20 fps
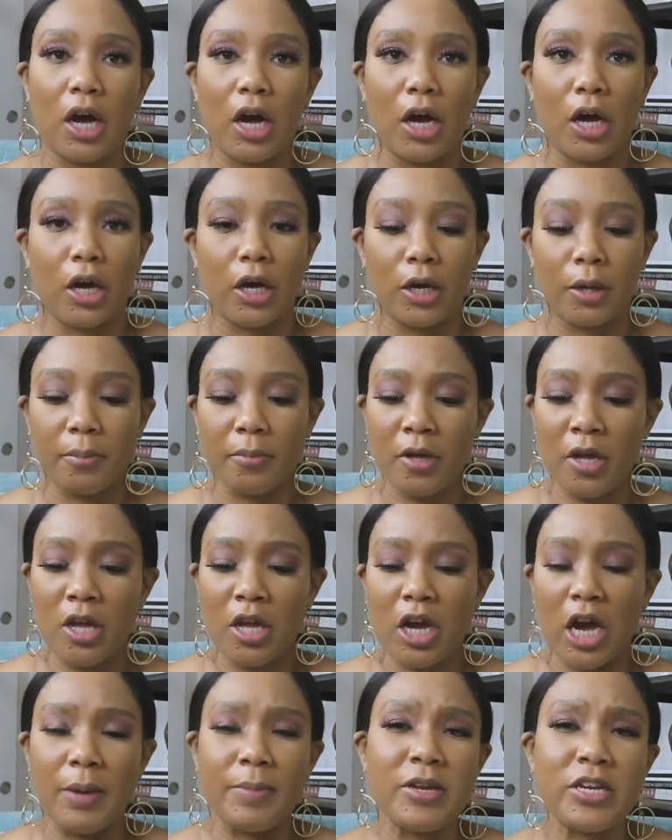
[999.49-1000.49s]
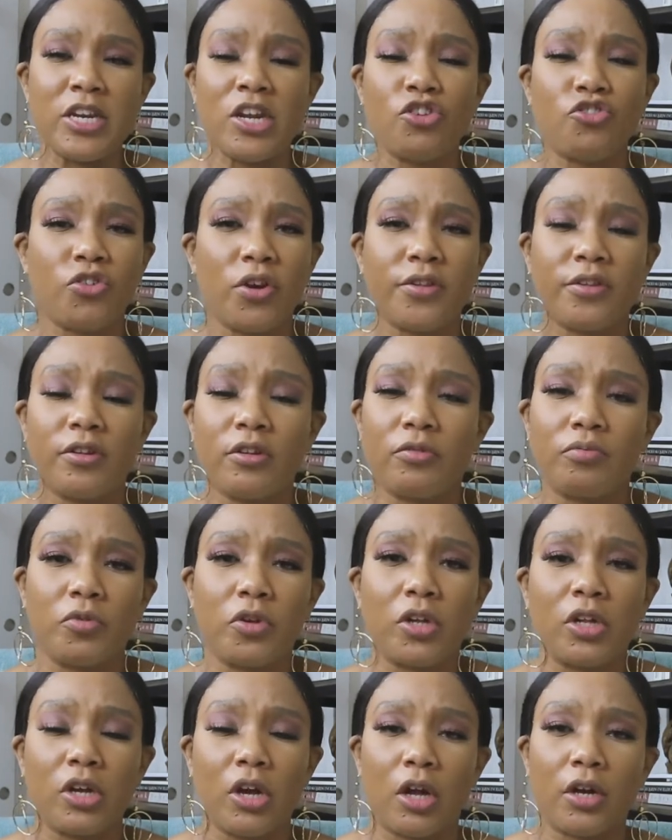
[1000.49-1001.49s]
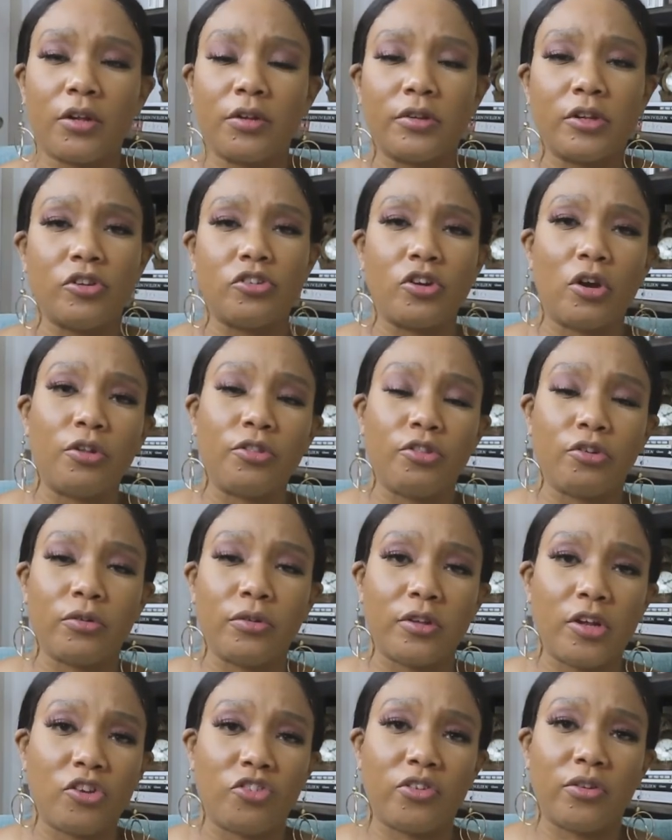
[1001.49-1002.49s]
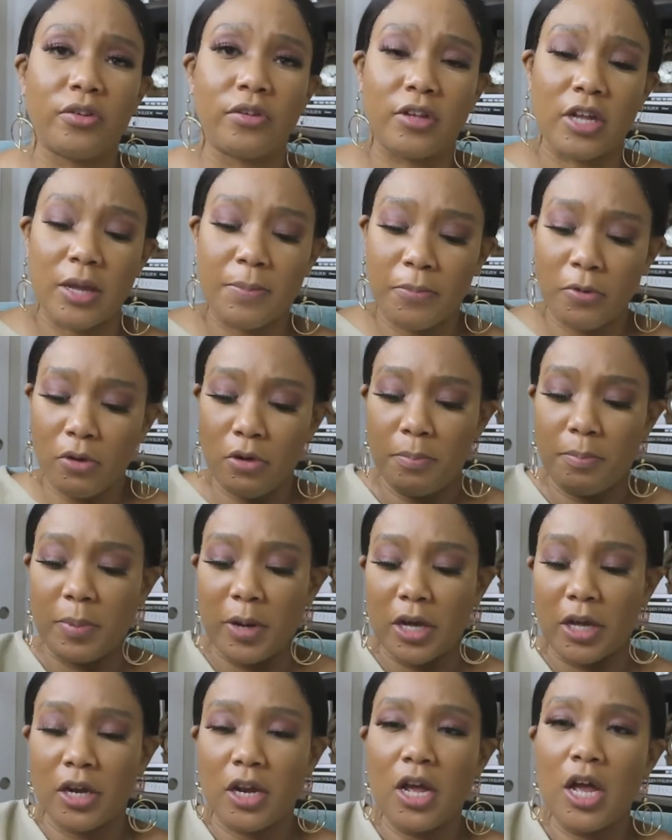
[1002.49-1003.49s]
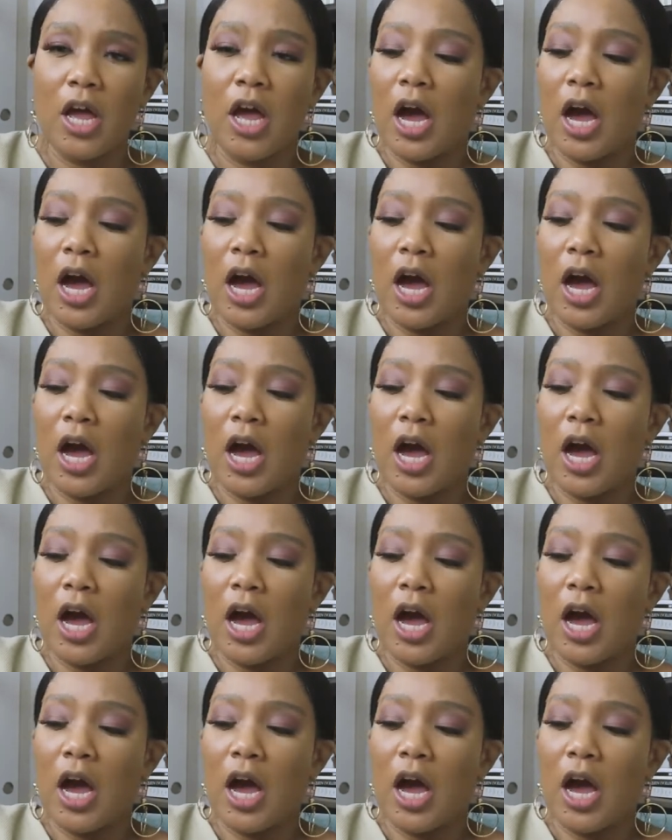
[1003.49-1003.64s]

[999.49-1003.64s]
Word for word: um I mean, knit dresses really honestly don't, they're such a staple, but